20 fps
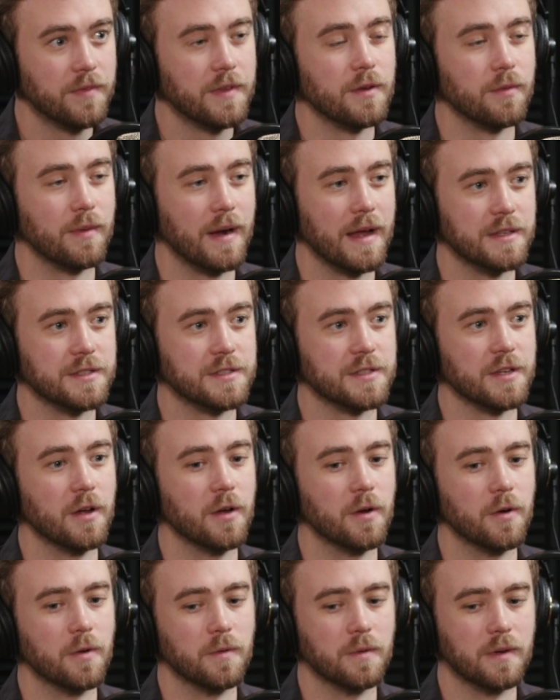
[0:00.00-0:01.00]
Right.
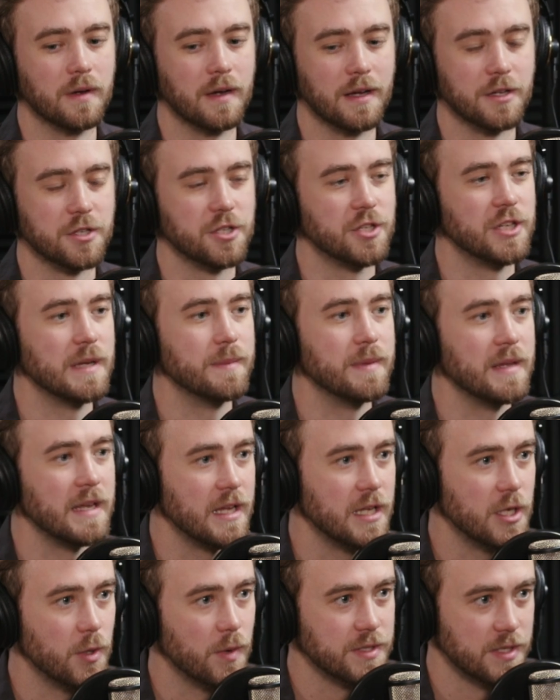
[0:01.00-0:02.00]
So Shiba
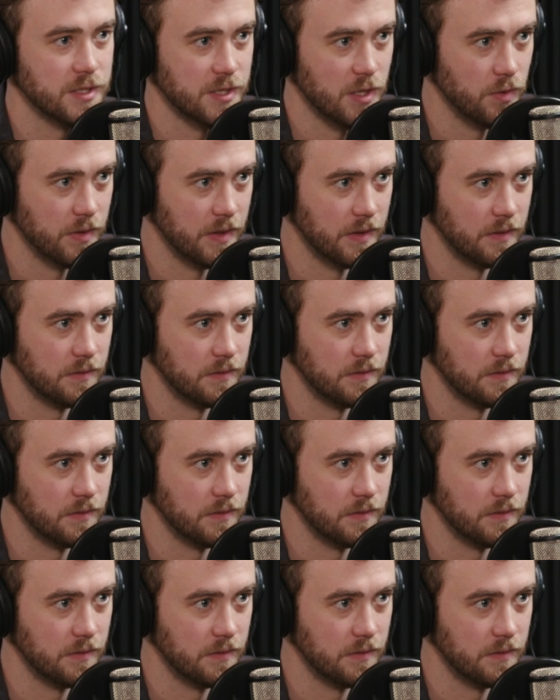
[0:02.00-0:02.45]
Inu is a token.